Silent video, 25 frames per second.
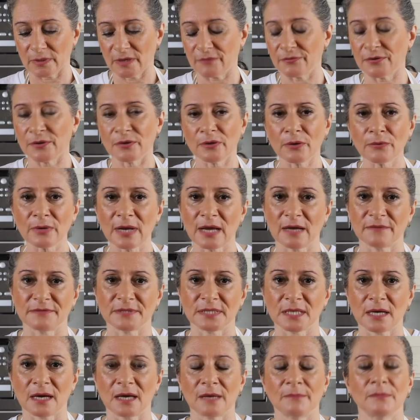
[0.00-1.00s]
If you don't have
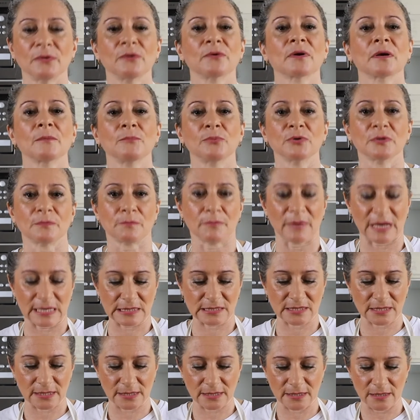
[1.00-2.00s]
time, you can put
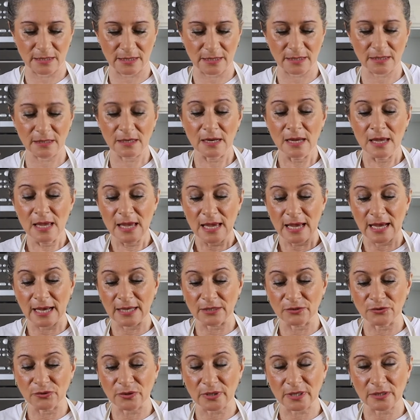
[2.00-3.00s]
pasta in there,
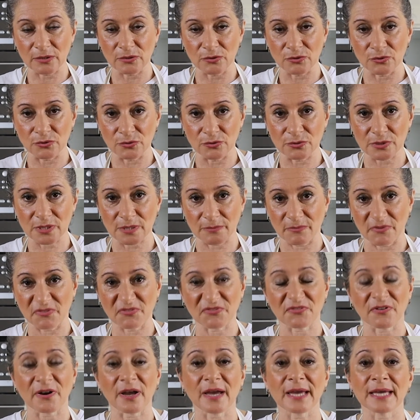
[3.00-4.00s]
and you can do some
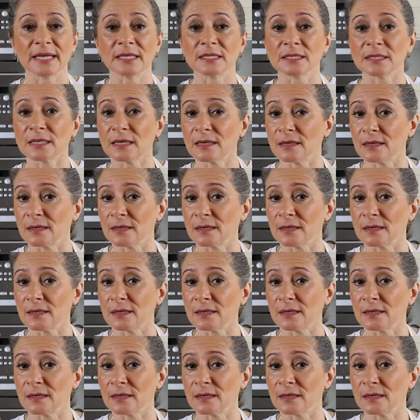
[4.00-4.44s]
fried